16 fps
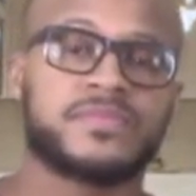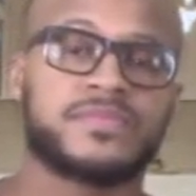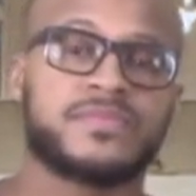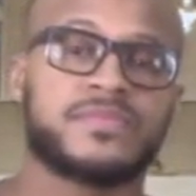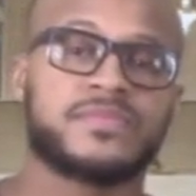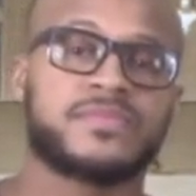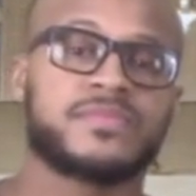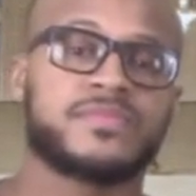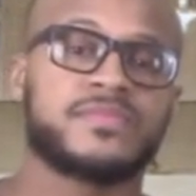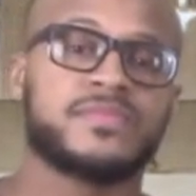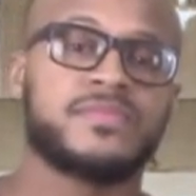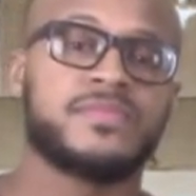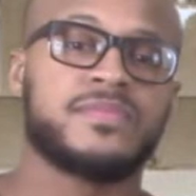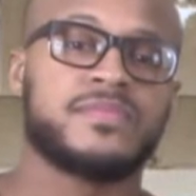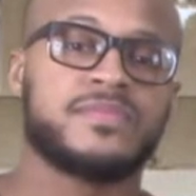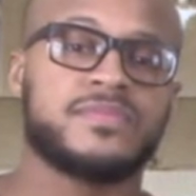
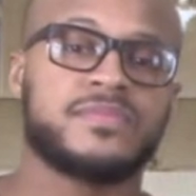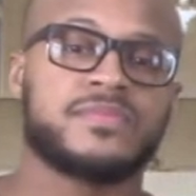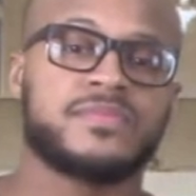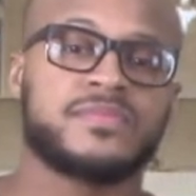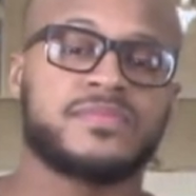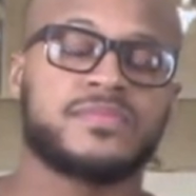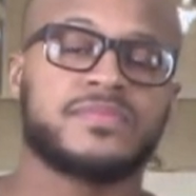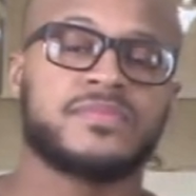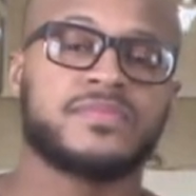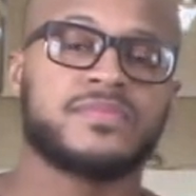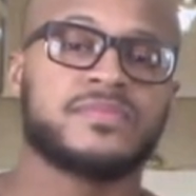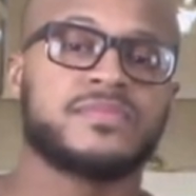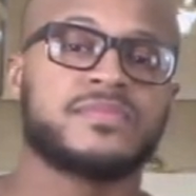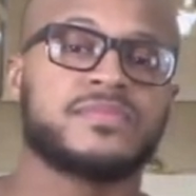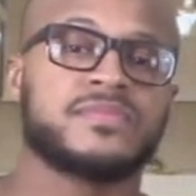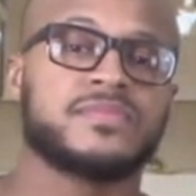
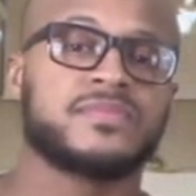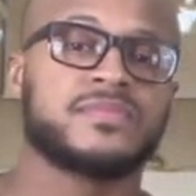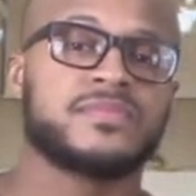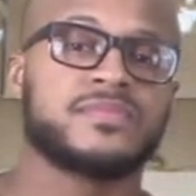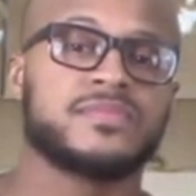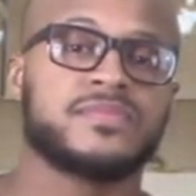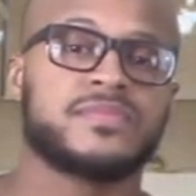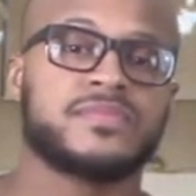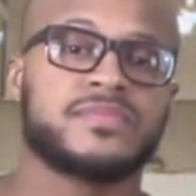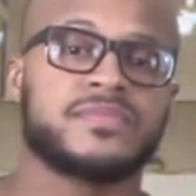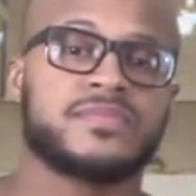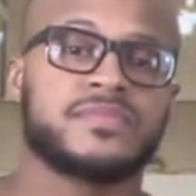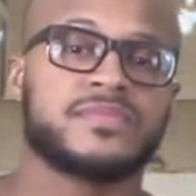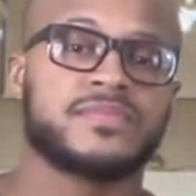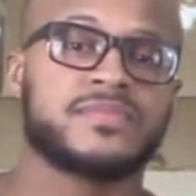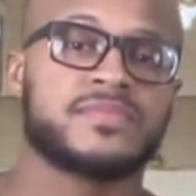
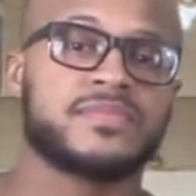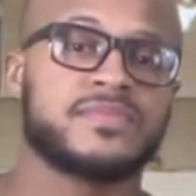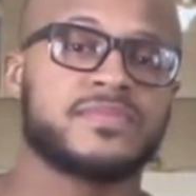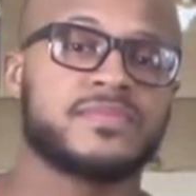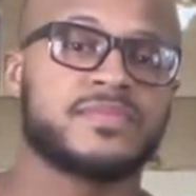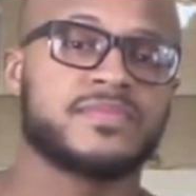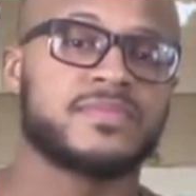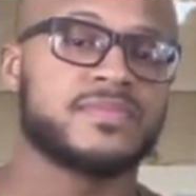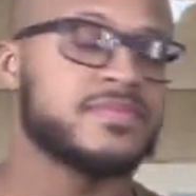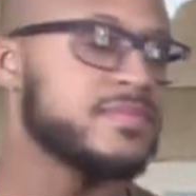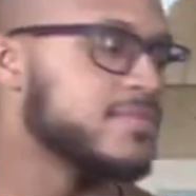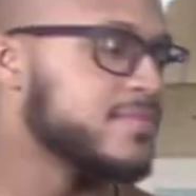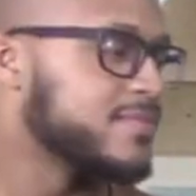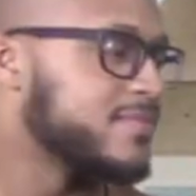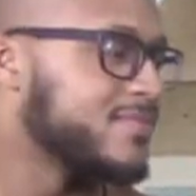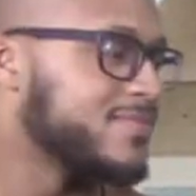
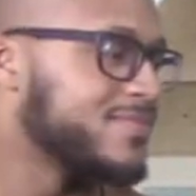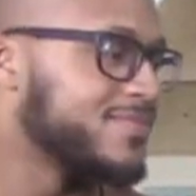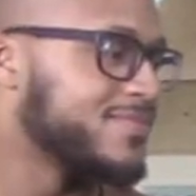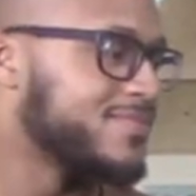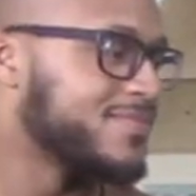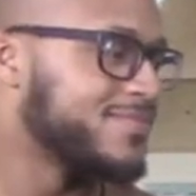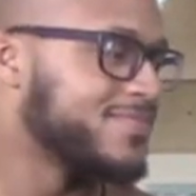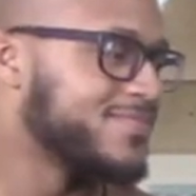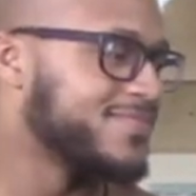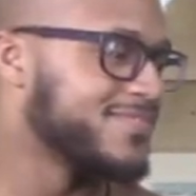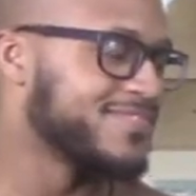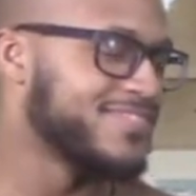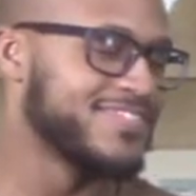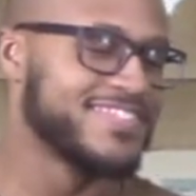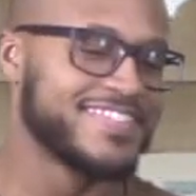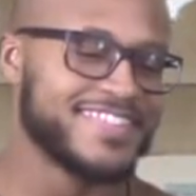
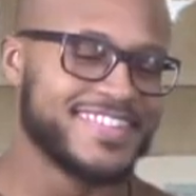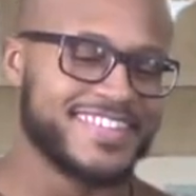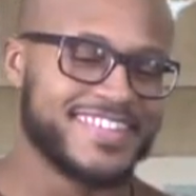[no speech]